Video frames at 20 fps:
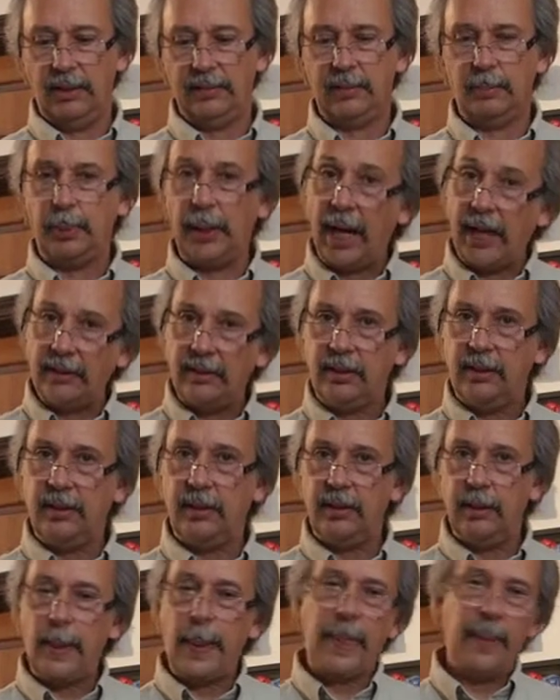a
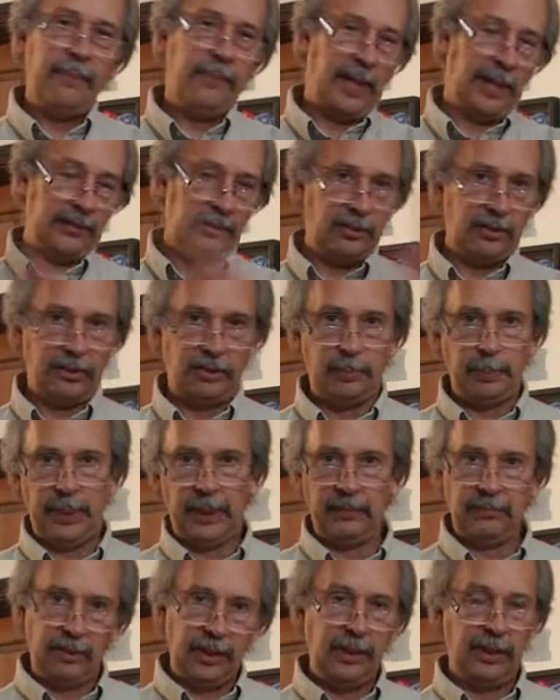practical, I just
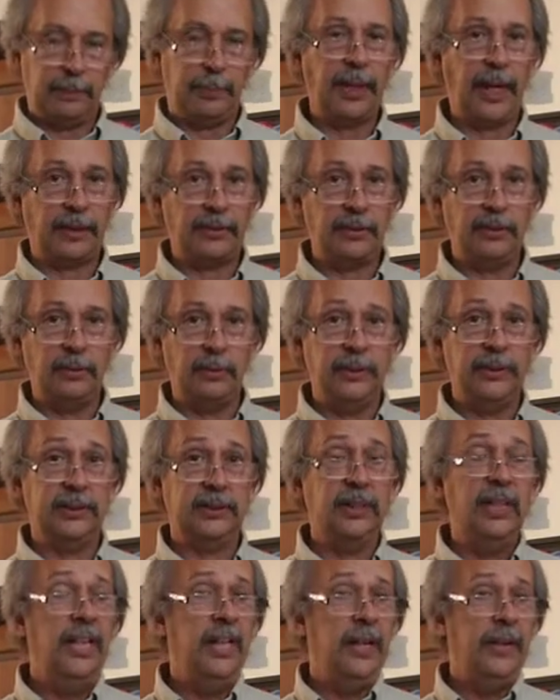explained really the practical
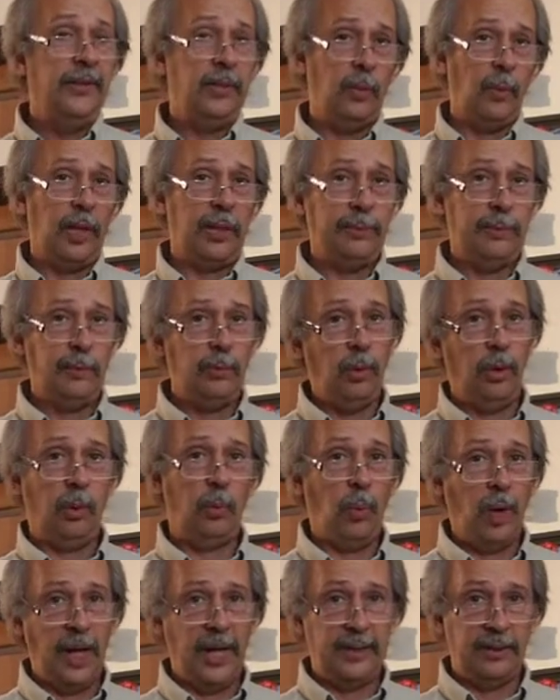was you want to be more
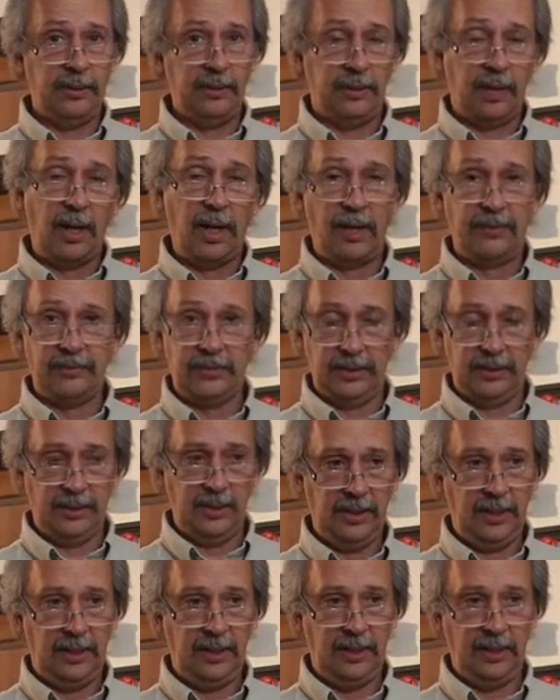wider
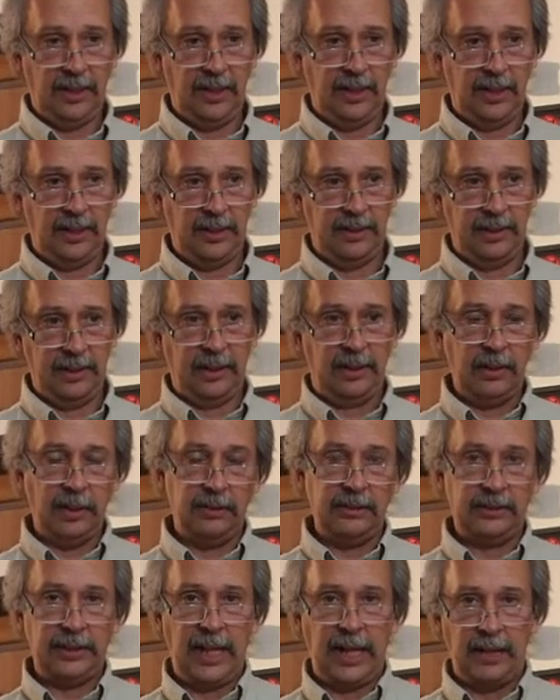often than
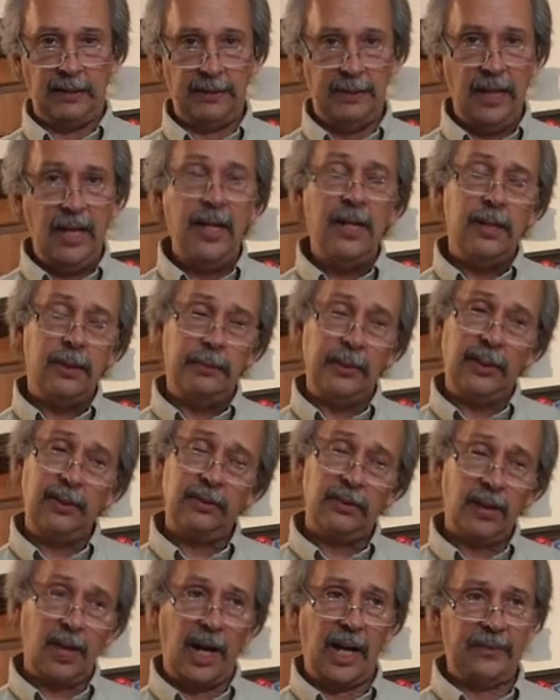closed down,
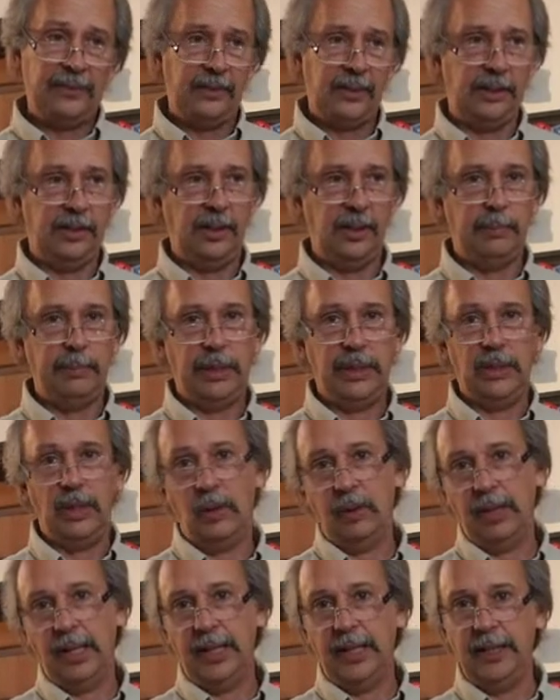because often you're going to be in
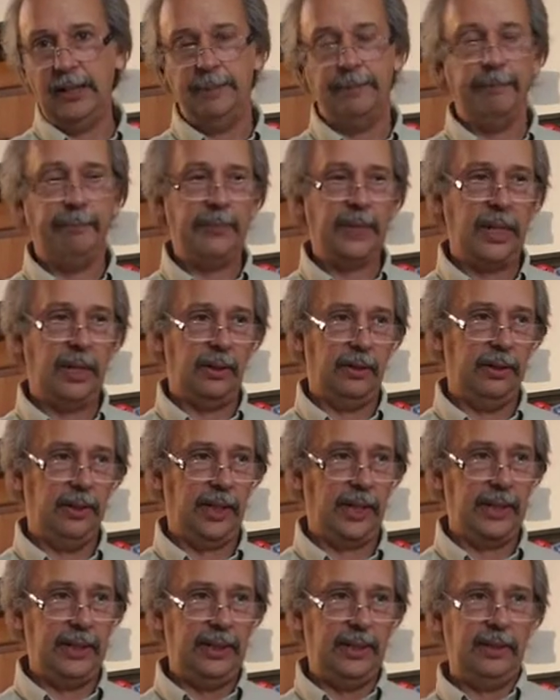low light, or you're
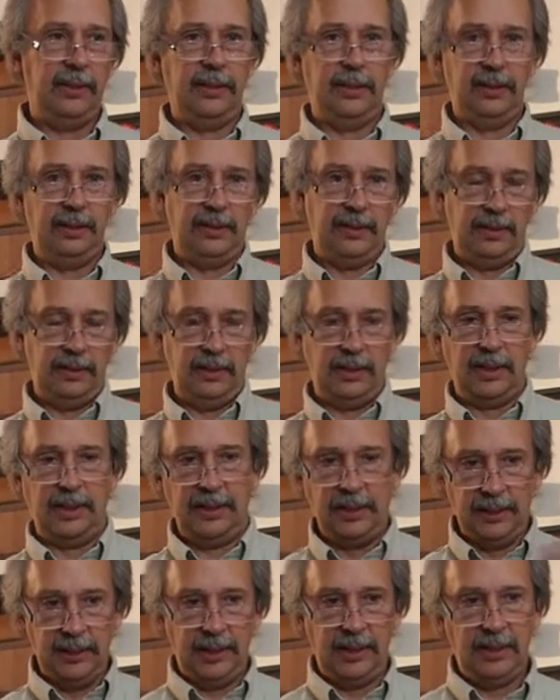going to
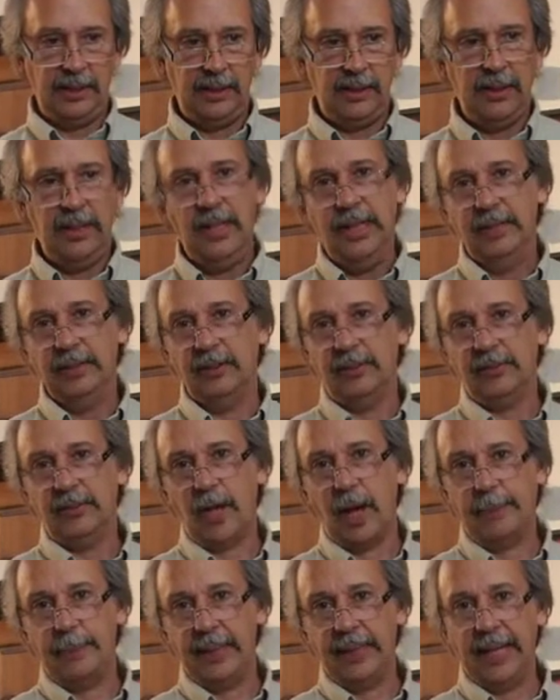need the
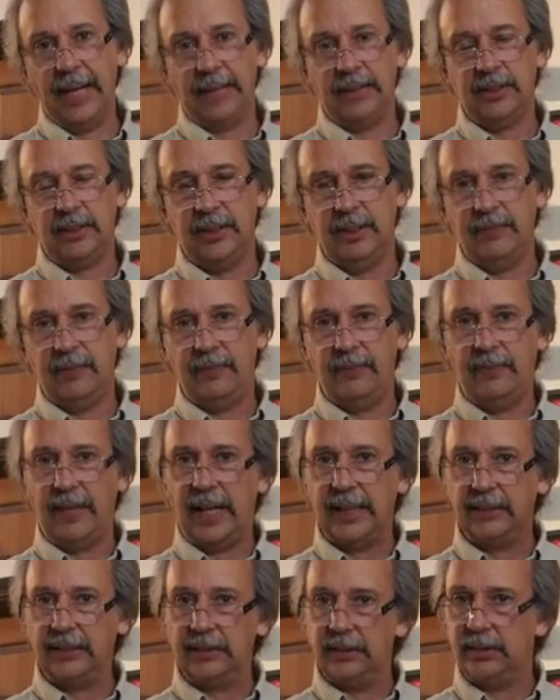stopping action of a
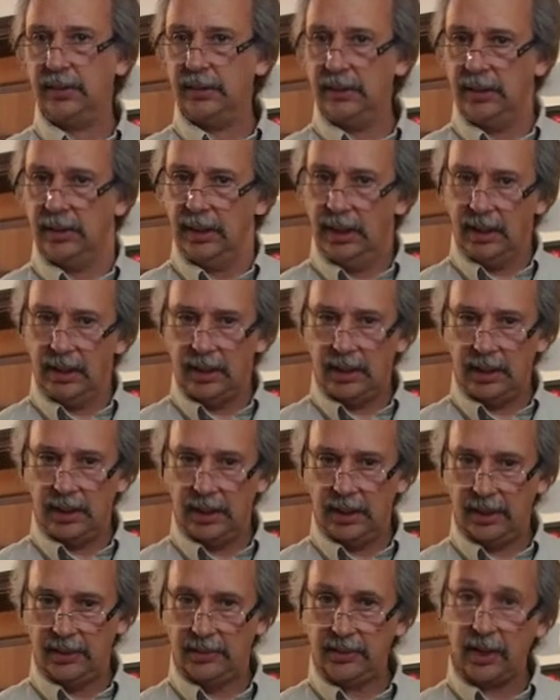faster
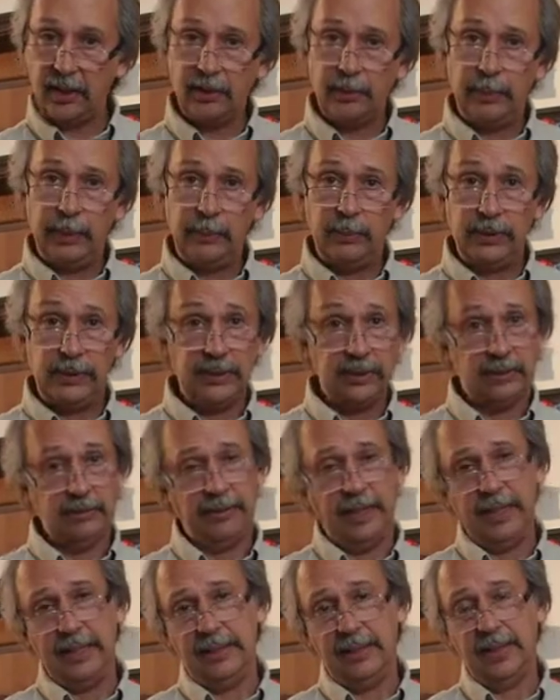shutter speed, which is
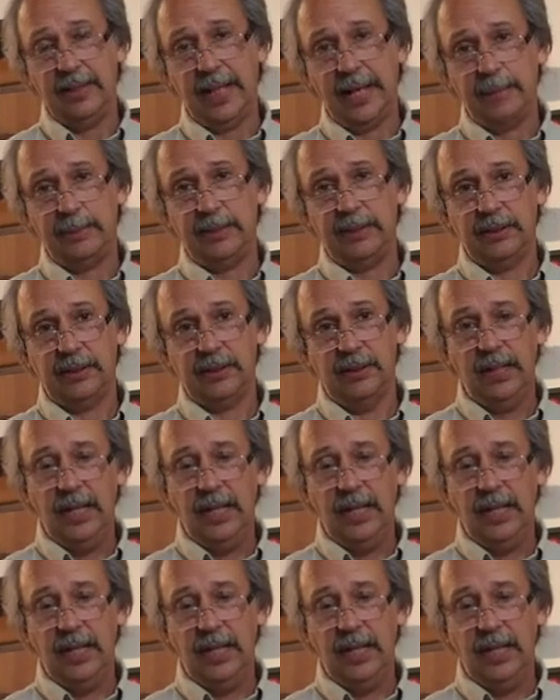related to the aperture.